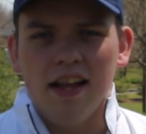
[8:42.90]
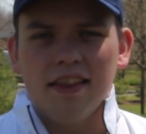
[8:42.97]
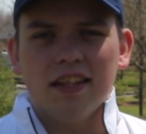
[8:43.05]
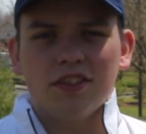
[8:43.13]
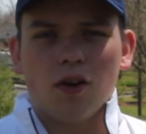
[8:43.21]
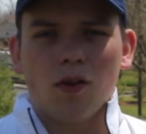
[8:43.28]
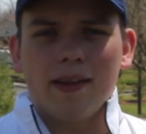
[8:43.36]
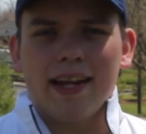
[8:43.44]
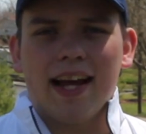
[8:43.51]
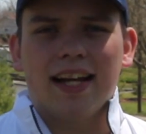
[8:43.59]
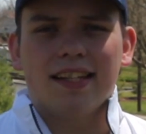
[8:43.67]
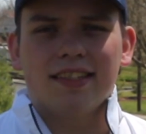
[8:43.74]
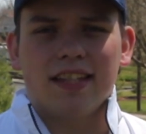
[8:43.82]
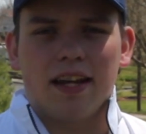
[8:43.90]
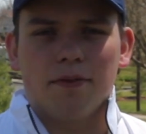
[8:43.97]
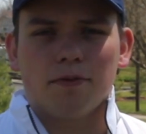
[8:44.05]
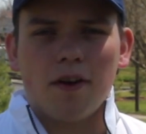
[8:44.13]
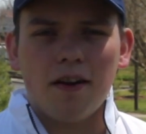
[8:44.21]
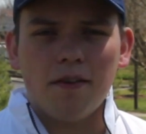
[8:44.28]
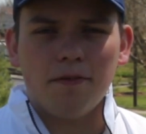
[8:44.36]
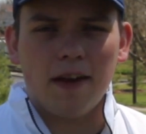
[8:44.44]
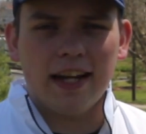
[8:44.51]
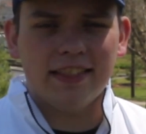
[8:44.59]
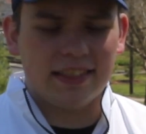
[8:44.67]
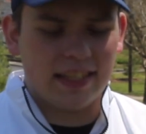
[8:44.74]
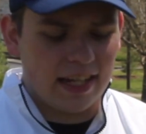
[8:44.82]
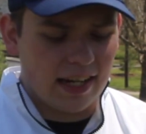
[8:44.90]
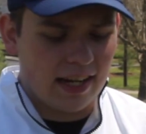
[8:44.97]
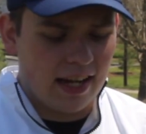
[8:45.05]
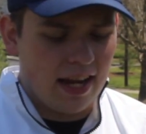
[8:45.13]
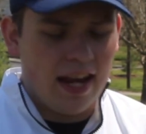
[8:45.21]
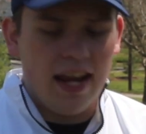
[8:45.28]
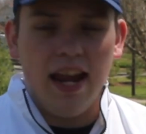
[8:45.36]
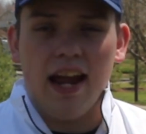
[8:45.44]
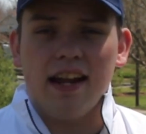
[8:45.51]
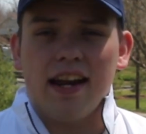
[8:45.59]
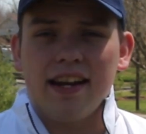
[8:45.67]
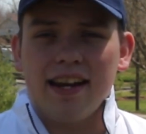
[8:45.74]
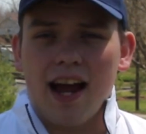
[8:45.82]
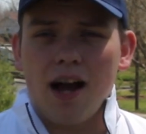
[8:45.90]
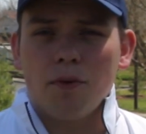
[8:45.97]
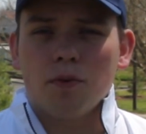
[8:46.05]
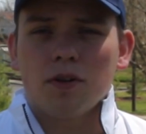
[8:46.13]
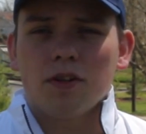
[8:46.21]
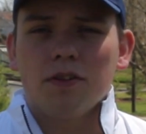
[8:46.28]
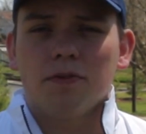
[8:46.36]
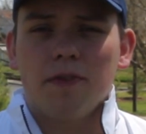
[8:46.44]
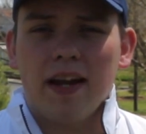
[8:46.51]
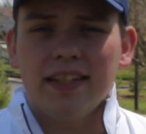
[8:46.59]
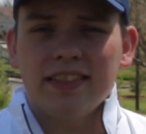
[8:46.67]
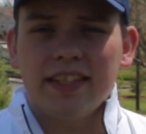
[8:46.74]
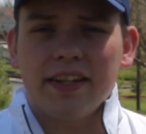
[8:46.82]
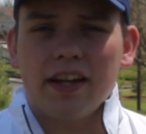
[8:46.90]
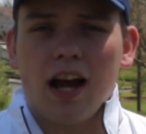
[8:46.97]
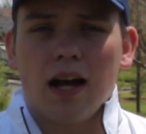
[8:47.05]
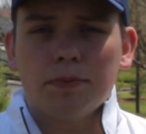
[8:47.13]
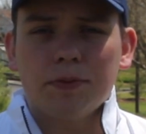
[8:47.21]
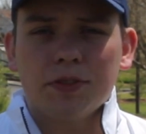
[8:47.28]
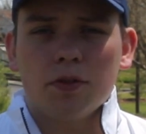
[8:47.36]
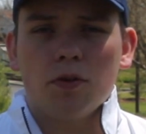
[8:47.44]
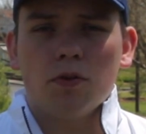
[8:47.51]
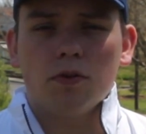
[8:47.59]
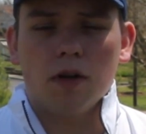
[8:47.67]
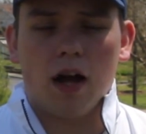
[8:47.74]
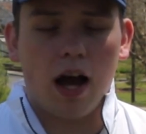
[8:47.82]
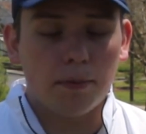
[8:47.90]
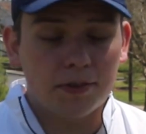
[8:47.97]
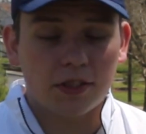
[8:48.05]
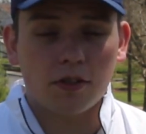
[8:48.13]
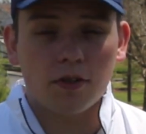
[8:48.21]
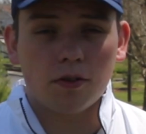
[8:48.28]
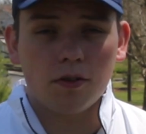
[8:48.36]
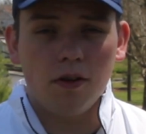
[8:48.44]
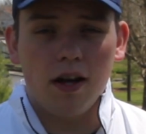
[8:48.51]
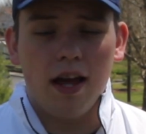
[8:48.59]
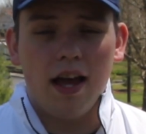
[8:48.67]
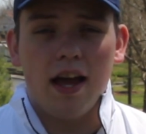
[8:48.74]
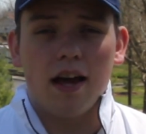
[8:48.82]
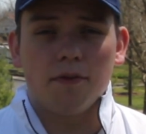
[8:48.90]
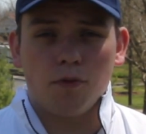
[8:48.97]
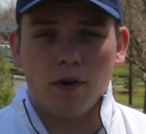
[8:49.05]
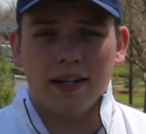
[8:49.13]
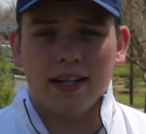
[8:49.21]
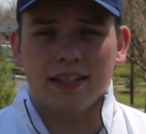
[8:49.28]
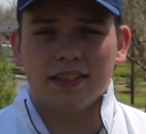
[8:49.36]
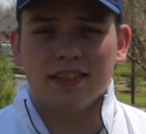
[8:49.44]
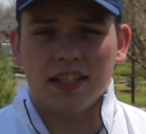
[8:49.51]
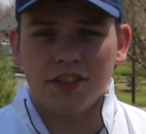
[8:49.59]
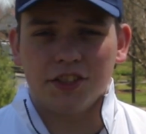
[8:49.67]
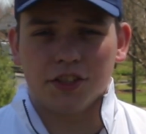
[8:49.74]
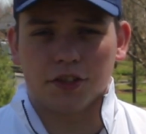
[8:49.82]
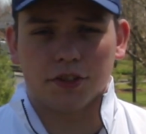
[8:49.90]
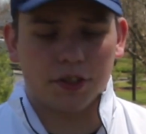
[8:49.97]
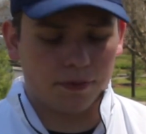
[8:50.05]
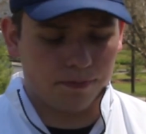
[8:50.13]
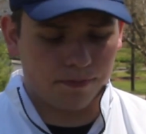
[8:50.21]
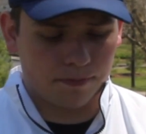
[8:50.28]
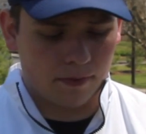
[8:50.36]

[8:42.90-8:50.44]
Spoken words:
This only has a front-facing and a downward-facing obstacle avoidance sensors.